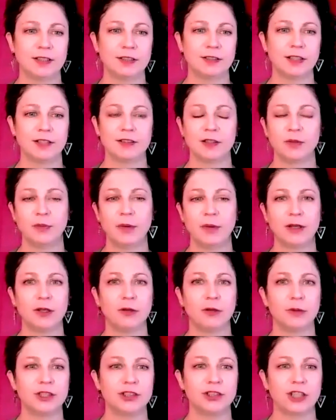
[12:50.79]
It doesn't
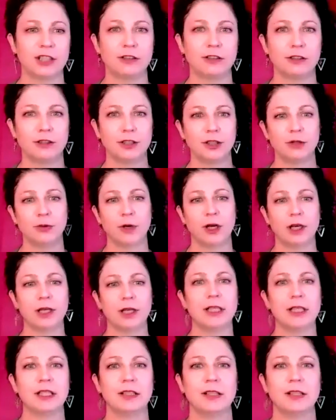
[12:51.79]
matter what gender you
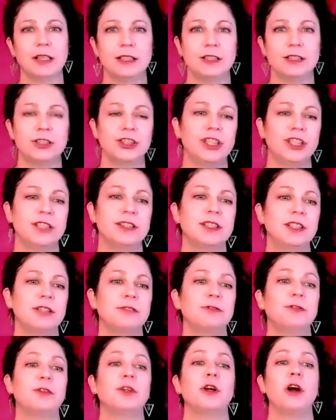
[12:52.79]
are, that she is
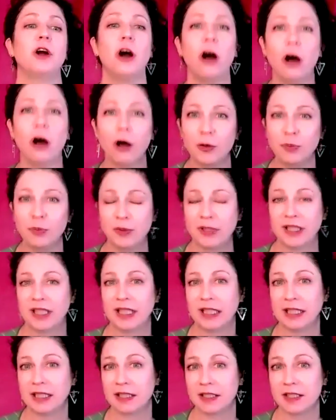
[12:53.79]
here for all
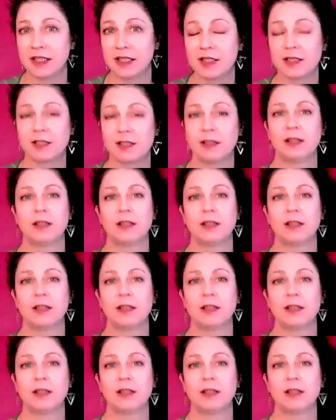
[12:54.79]
beings,